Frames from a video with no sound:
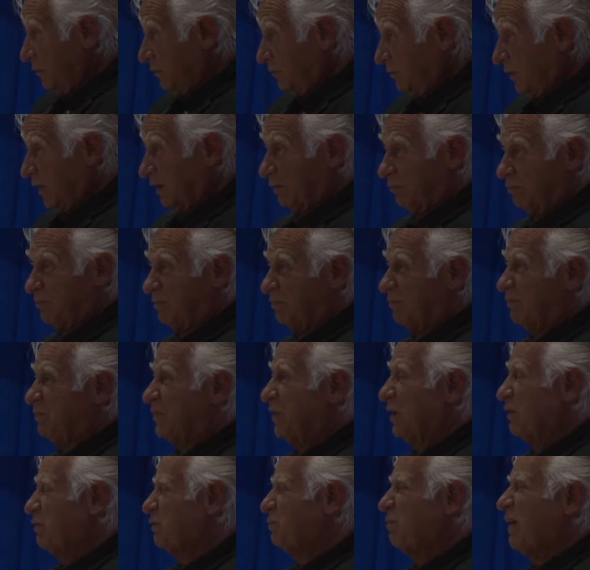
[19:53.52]
There,
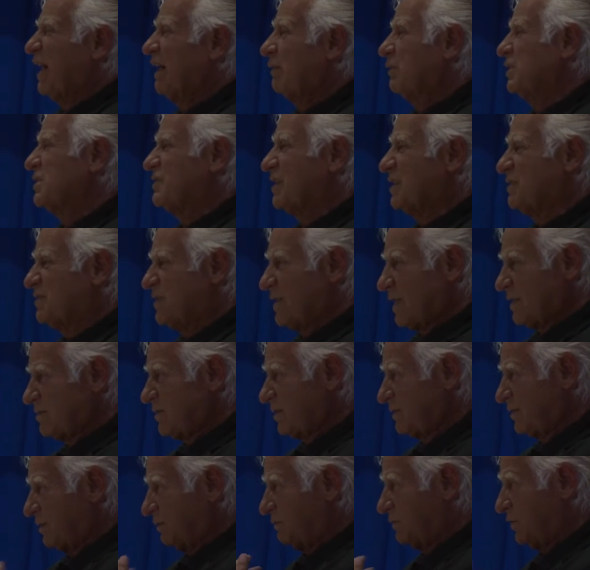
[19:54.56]
those powers
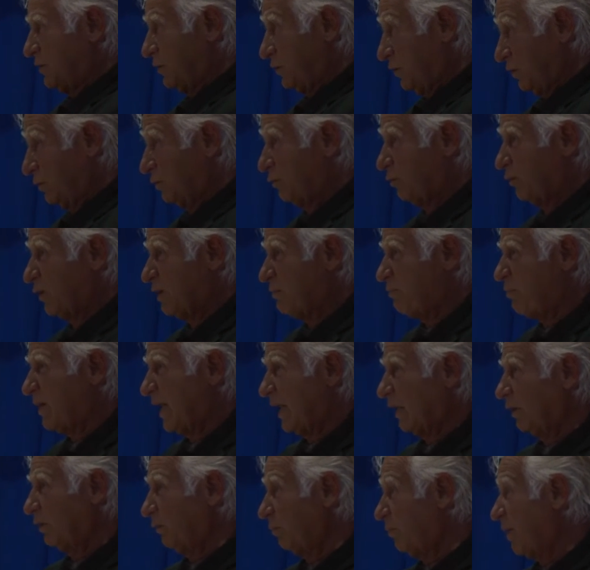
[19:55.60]
exist to
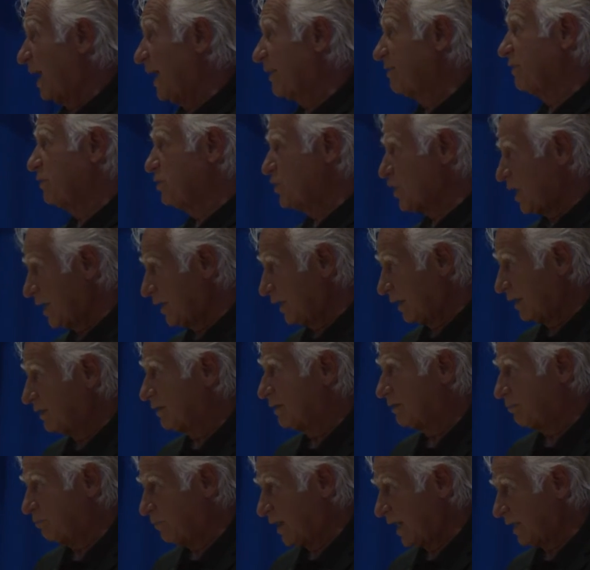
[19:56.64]
repel
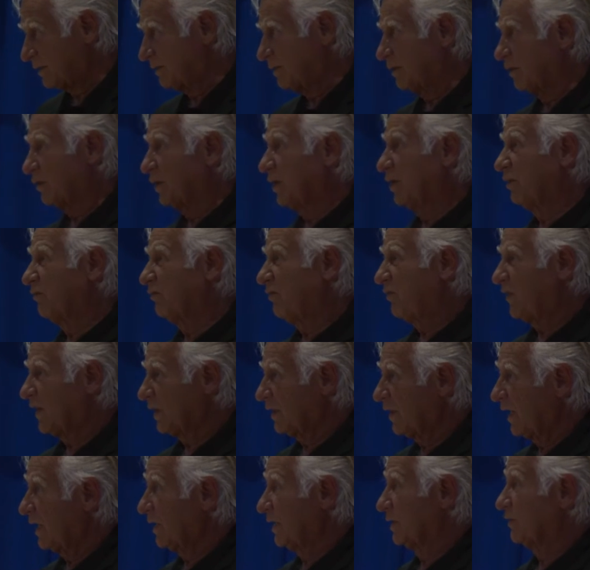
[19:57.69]
pathogenic bacteria and
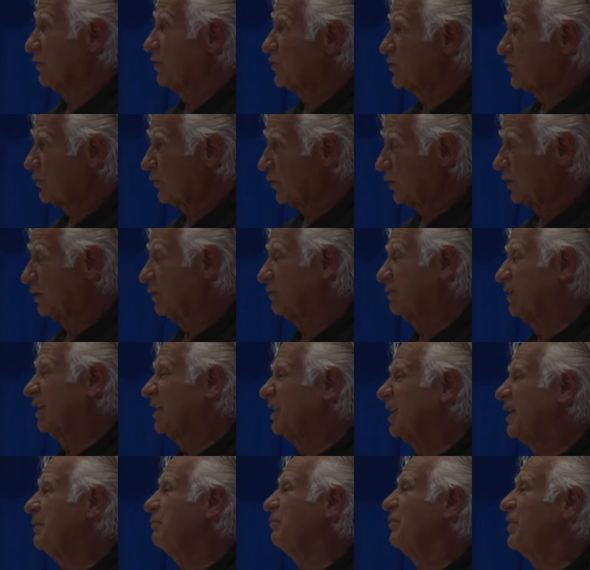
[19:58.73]
fungi in the soil to
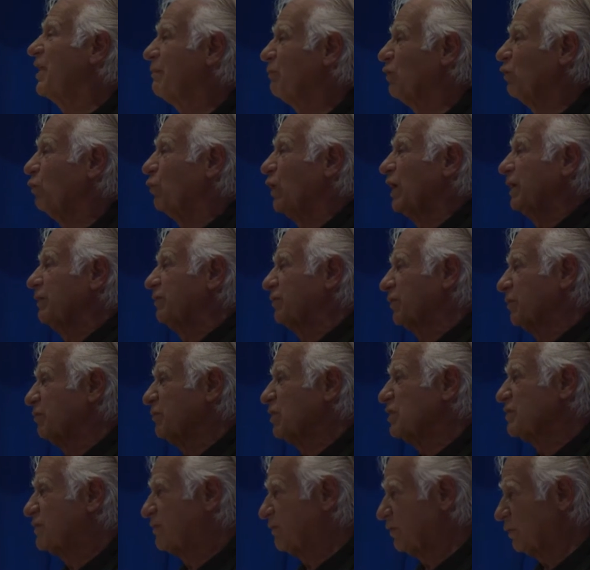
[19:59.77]
keep them away from
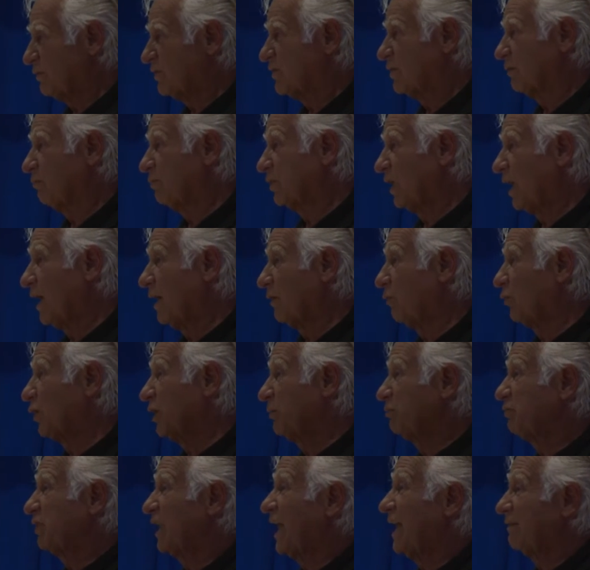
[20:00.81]
this food supply. When
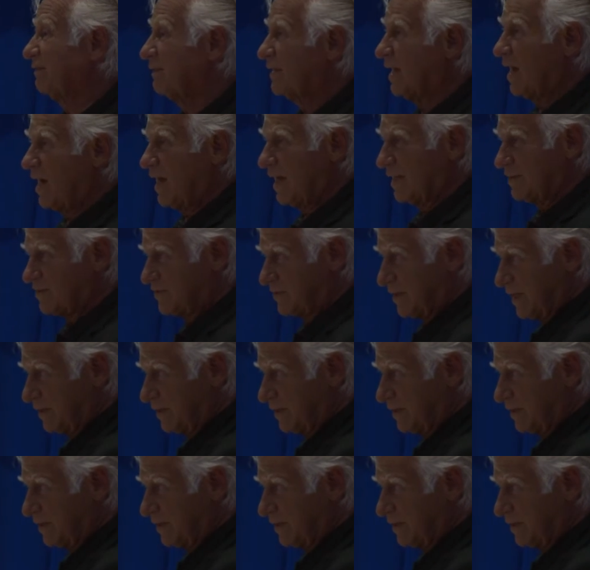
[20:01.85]
a plant dies,